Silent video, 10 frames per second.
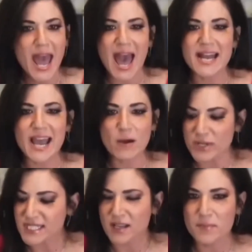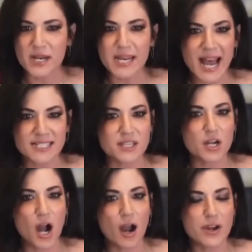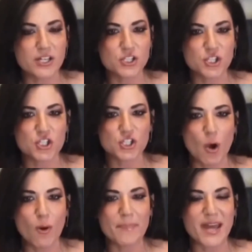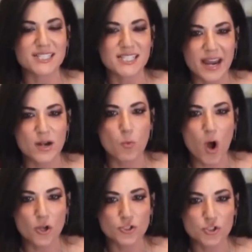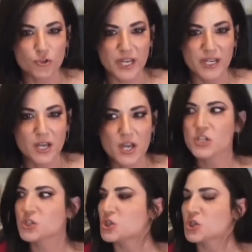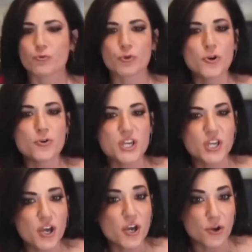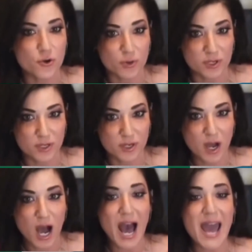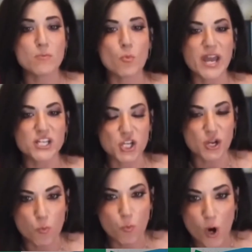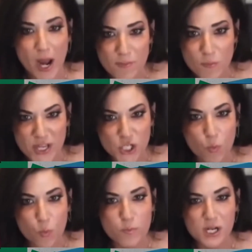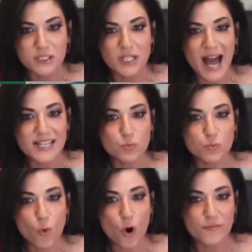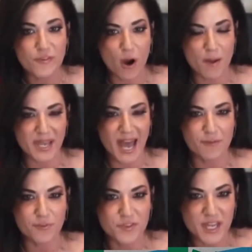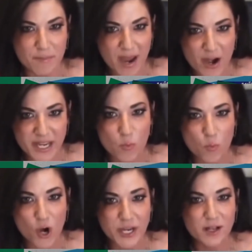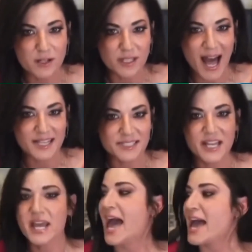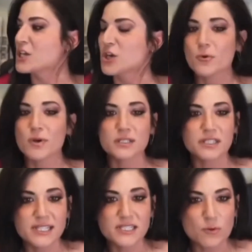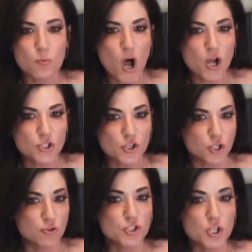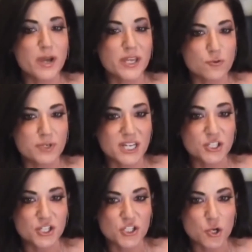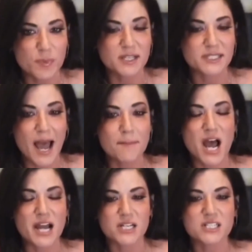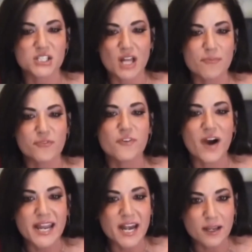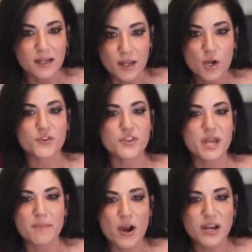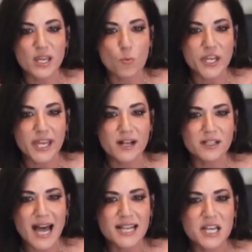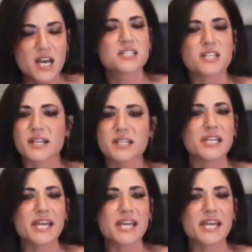And yet when somebody has the courage to show up and say to Wall Street, screw you, I'm waging class warfare on behalf of the American working class, and you elites in Wall Street, you do what you need to do because I'm not going to stop fighting for the American working class. Suddenly